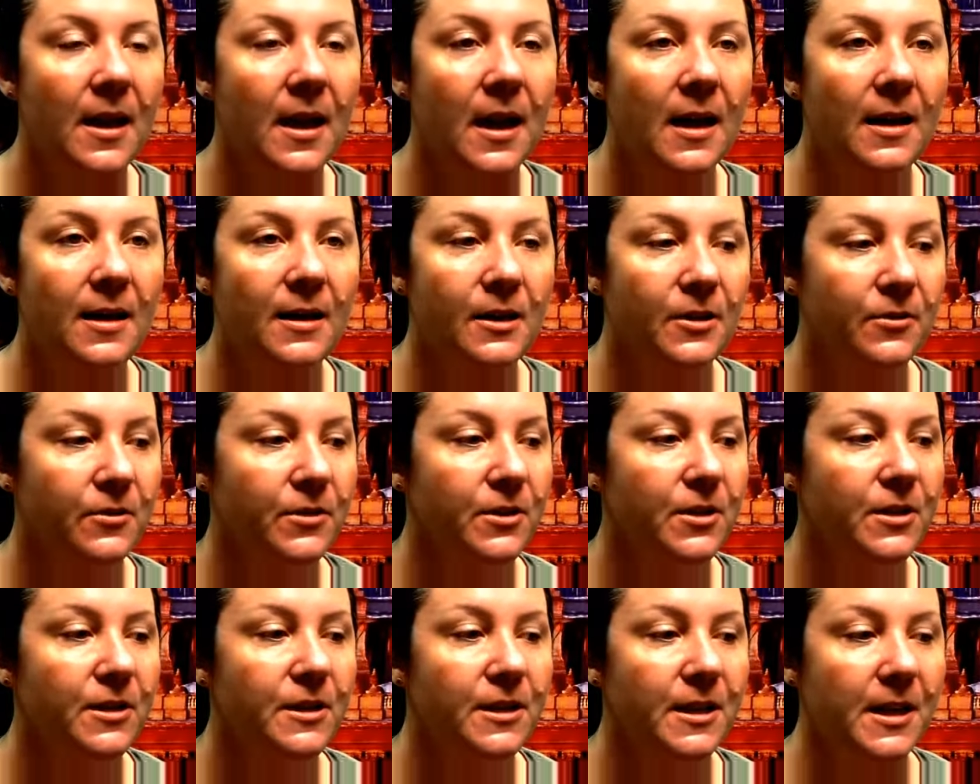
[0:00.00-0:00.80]
and it's
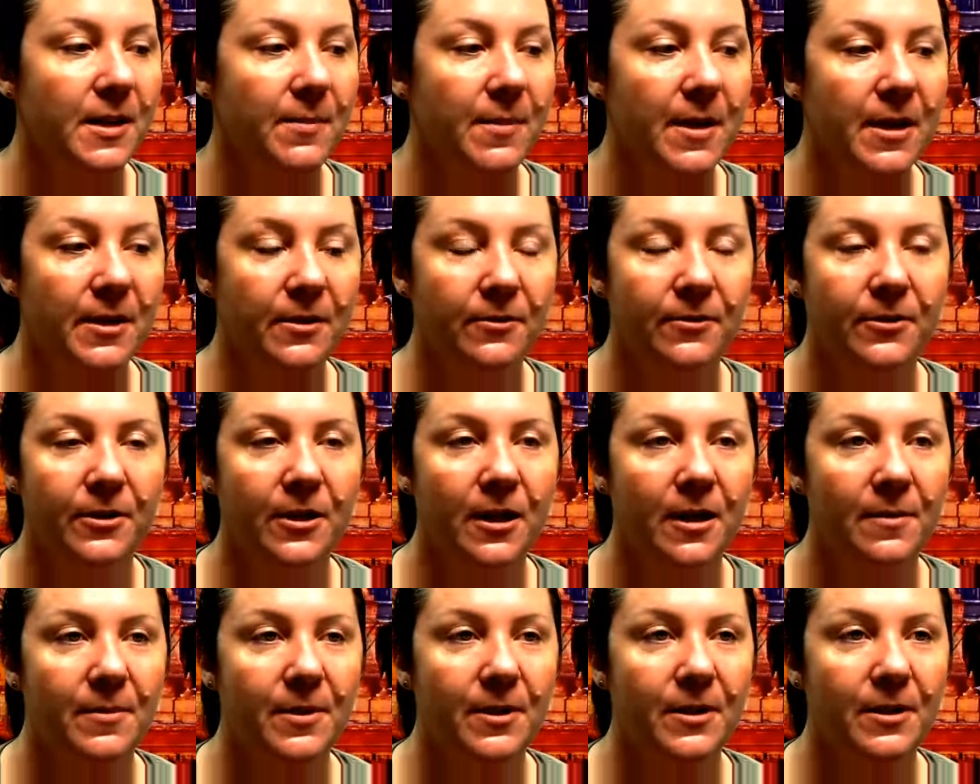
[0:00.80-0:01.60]
reduced the amount of
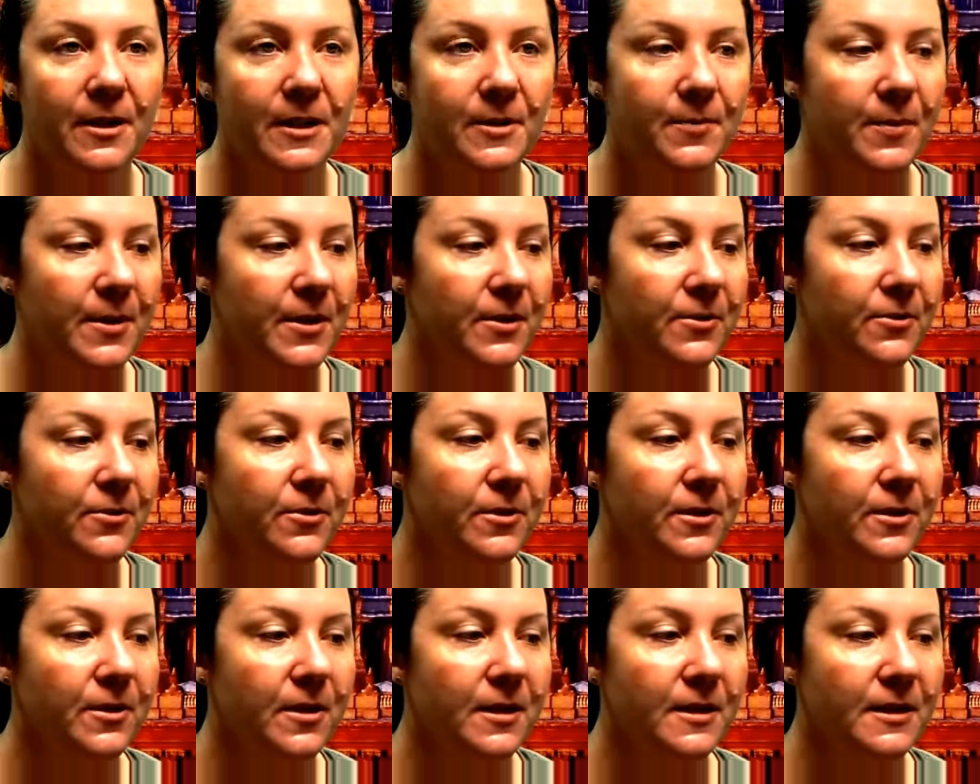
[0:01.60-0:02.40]
time that I spend
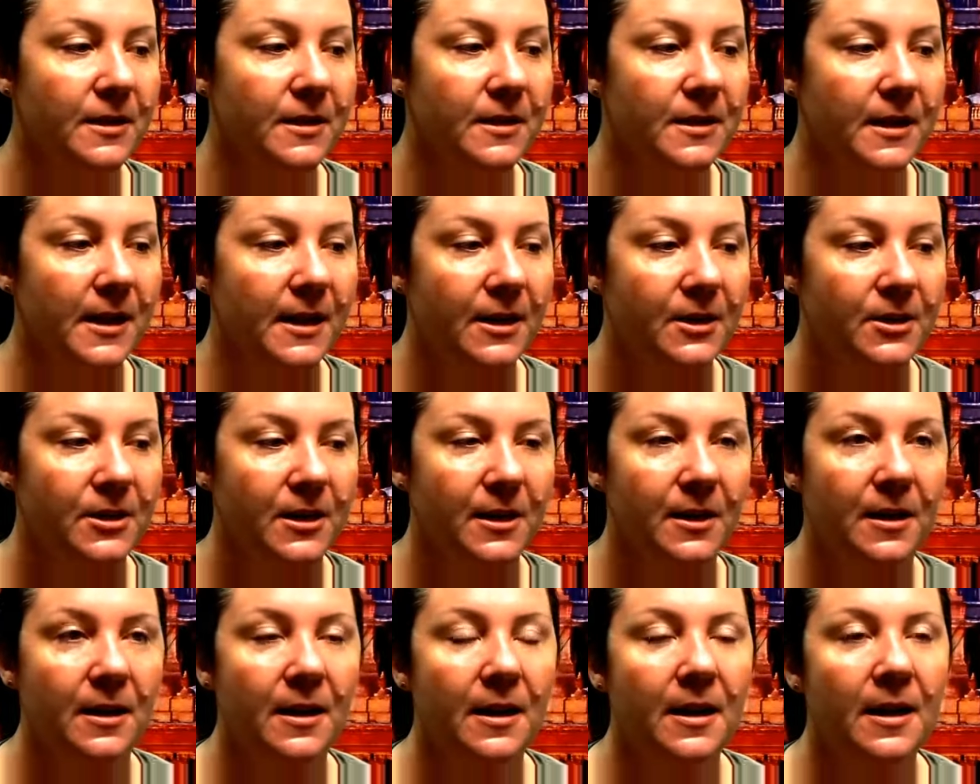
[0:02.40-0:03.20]
organising
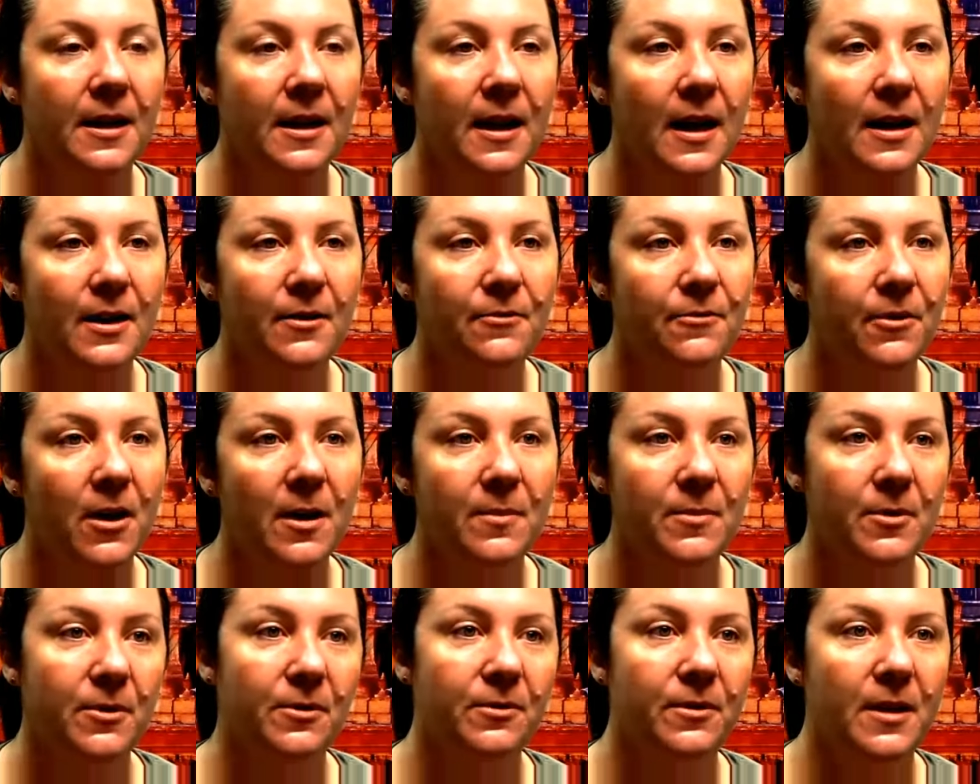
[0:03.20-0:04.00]
teaching, and if
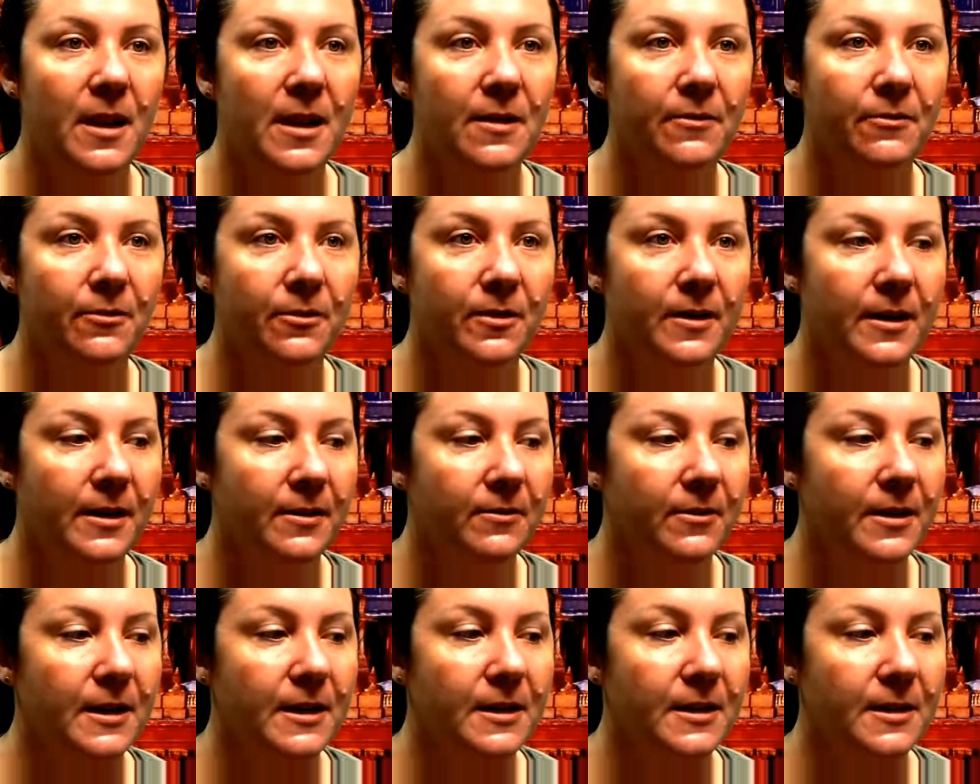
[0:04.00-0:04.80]
I'm not there for any
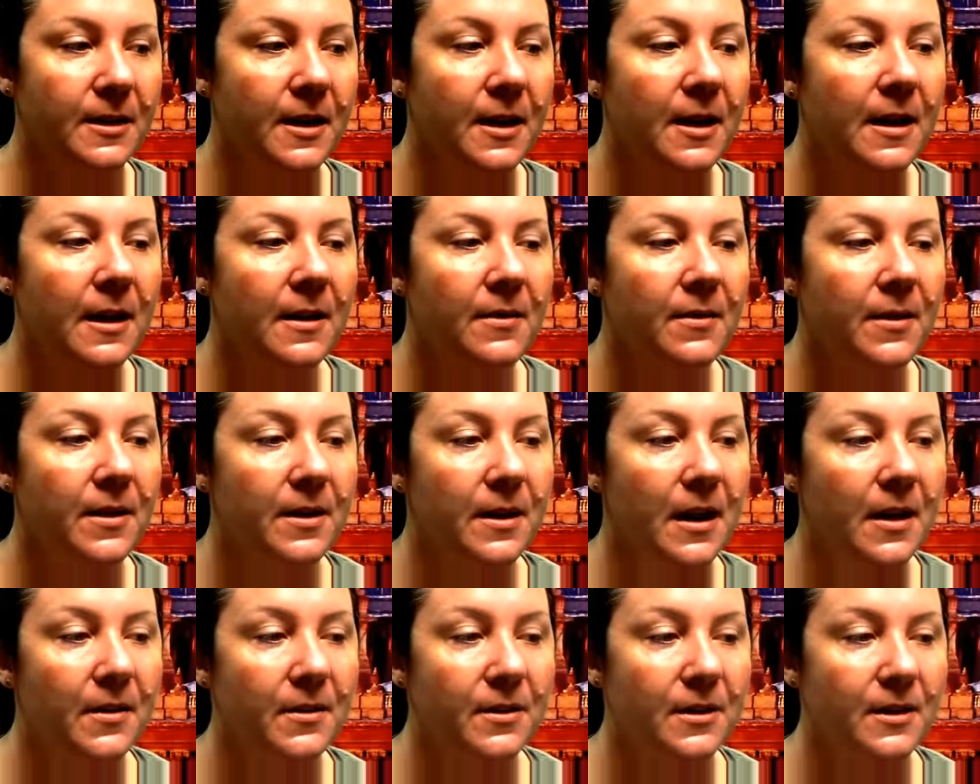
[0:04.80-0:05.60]
reason,
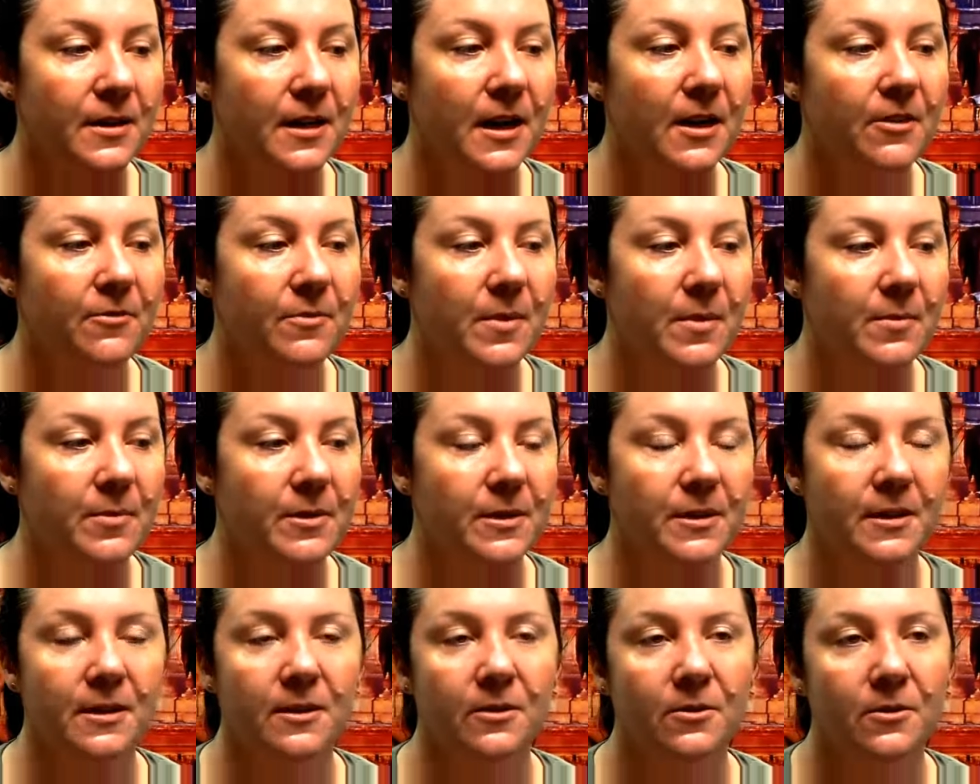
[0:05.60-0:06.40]
then other staff
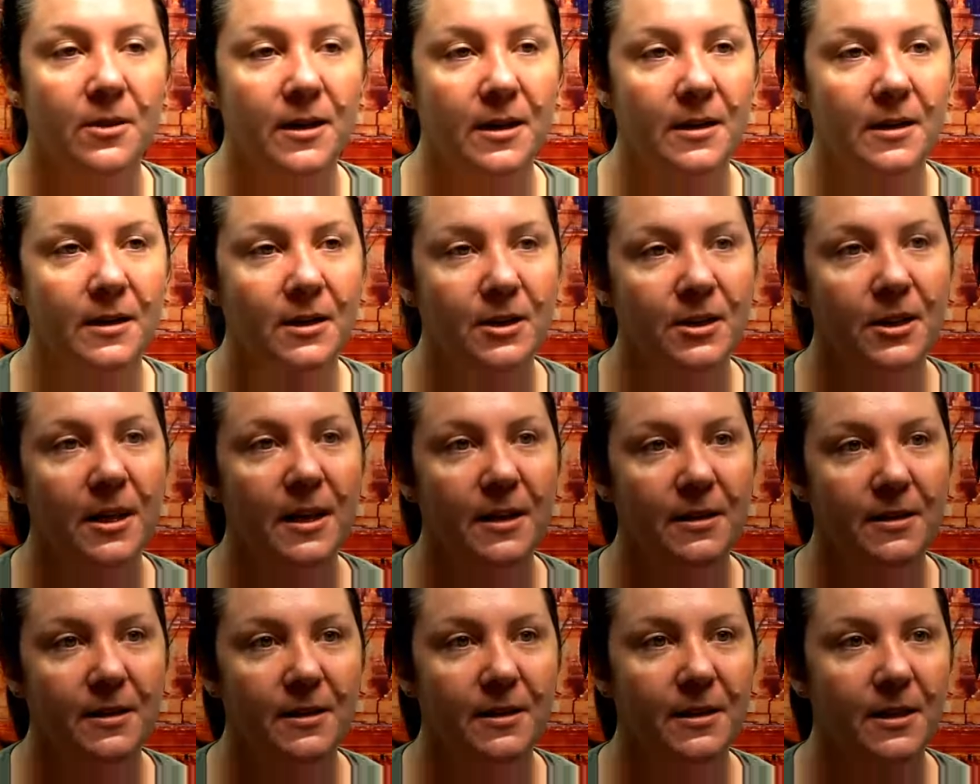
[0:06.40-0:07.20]
members can quickly
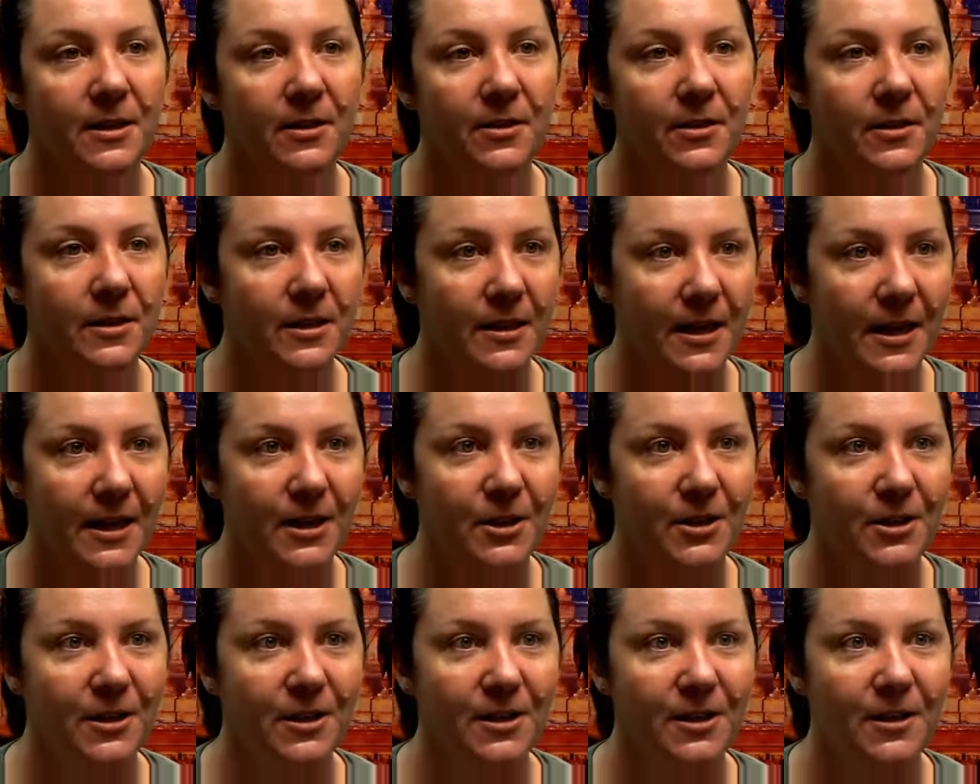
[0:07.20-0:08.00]
check to see who's
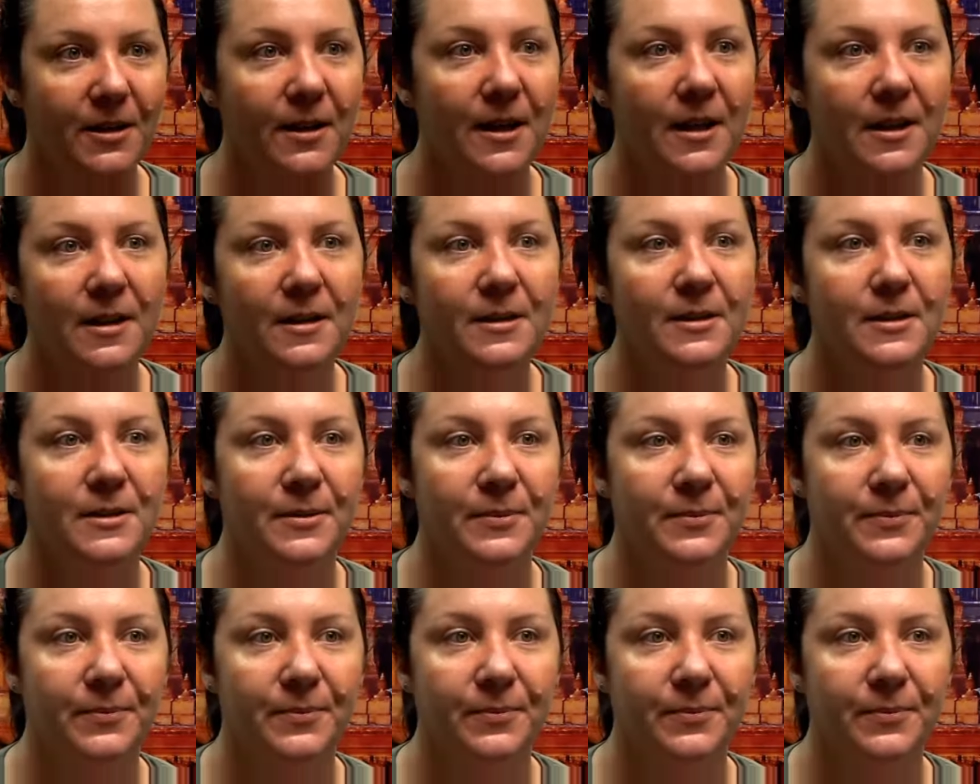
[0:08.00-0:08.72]
teaching in a class.